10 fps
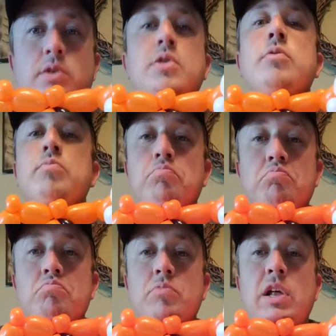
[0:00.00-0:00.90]
So,
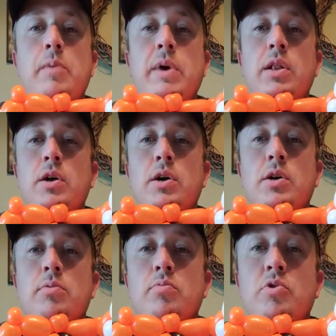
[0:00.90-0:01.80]
not a bad look.
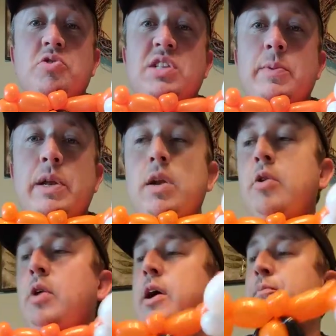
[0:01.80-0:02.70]
A little slimming.
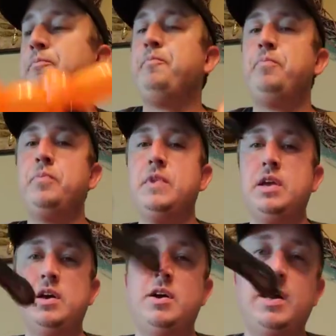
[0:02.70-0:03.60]
Okay.
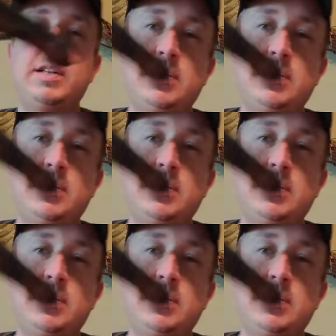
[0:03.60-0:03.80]
All right,